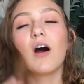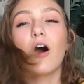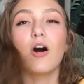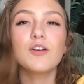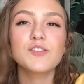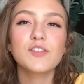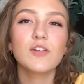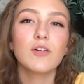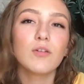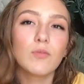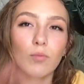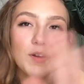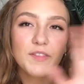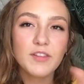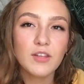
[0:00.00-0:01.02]
Also,
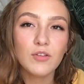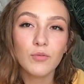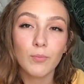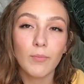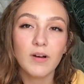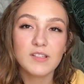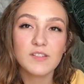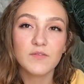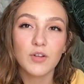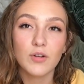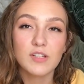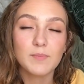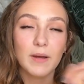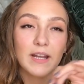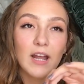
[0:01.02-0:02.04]
one thing you must have
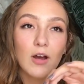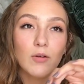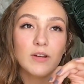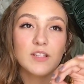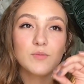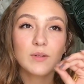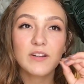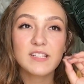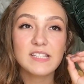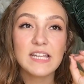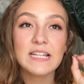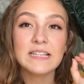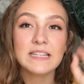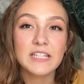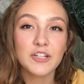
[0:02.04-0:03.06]
noticed by now is when I
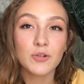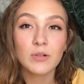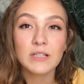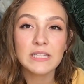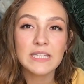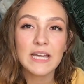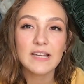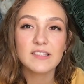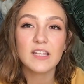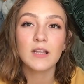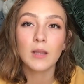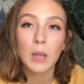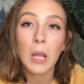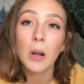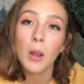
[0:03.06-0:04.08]
say literally,
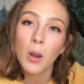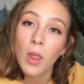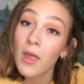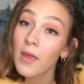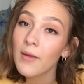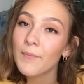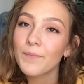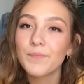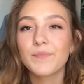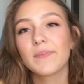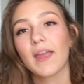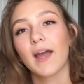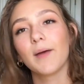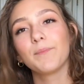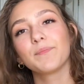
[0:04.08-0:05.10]

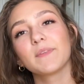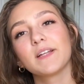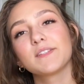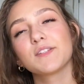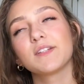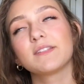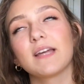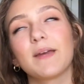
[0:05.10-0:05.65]
yeah, it's a good